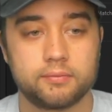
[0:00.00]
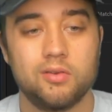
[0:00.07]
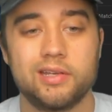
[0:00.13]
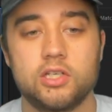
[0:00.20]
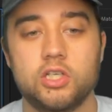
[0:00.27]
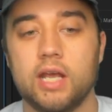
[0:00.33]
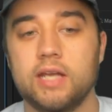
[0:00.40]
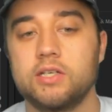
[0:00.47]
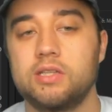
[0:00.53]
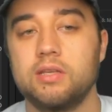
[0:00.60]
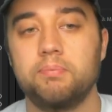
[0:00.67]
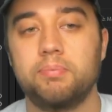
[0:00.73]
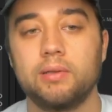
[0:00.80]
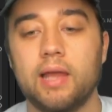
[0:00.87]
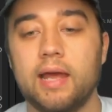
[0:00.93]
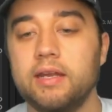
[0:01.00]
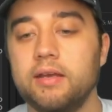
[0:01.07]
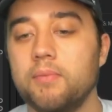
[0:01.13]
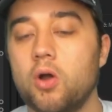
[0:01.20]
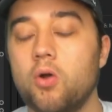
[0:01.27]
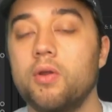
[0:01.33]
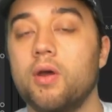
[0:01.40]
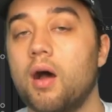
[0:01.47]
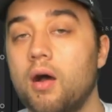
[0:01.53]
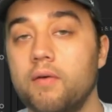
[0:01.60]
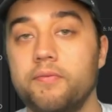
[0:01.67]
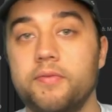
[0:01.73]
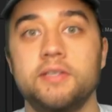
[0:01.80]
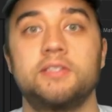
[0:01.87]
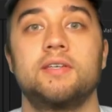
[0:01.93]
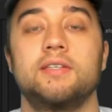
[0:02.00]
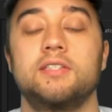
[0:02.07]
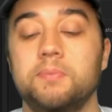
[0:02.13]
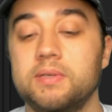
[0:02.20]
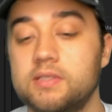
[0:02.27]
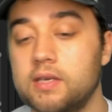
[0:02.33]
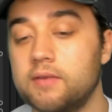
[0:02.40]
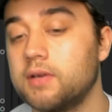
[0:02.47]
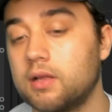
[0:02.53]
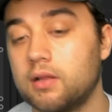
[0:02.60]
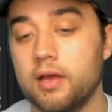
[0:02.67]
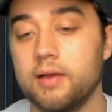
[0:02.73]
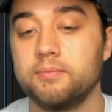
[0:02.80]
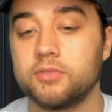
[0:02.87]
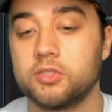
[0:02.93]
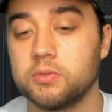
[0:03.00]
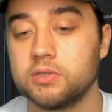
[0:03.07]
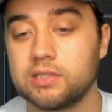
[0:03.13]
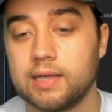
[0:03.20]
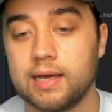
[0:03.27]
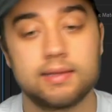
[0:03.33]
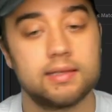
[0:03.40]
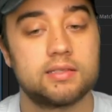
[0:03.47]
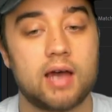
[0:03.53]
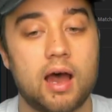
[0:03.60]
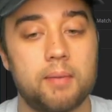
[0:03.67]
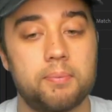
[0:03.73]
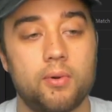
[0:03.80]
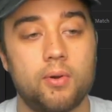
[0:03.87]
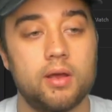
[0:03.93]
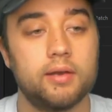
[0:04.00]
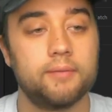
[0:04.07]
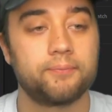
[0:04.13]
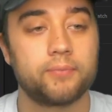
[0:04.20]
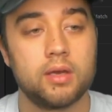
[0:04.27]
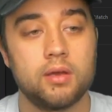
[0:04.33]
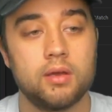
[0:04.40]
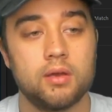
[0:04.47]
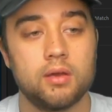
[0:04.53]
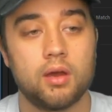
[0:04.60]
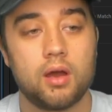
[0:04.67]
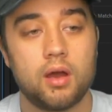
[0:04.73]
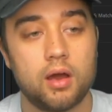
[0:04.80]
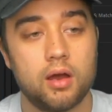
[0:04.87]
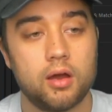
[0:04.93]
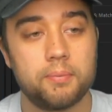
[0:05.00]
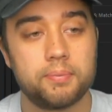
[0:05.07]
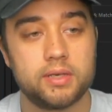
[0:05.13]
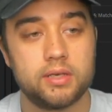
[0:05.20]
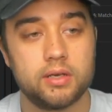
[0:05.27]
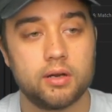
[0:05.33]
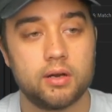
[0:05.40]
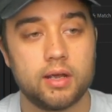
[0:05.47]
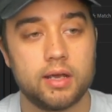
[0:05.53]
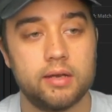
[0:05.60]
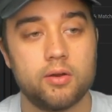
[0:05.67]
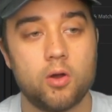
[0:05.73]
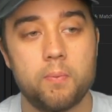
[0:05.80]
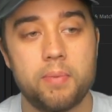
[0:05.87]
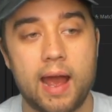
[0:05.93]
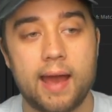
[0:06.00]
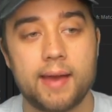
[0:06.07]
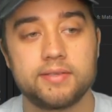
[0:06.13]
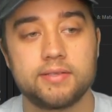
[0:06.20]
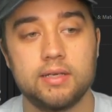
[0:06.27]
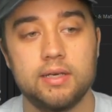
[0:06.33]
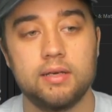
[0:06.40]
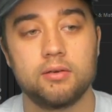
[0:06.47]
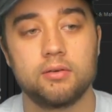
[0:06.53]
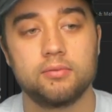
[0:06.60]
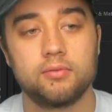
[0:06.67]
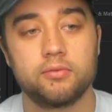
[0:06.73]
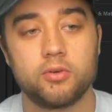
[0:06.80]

You can change the blending mode of this specific clip. So we'll select the top one up here in opacity.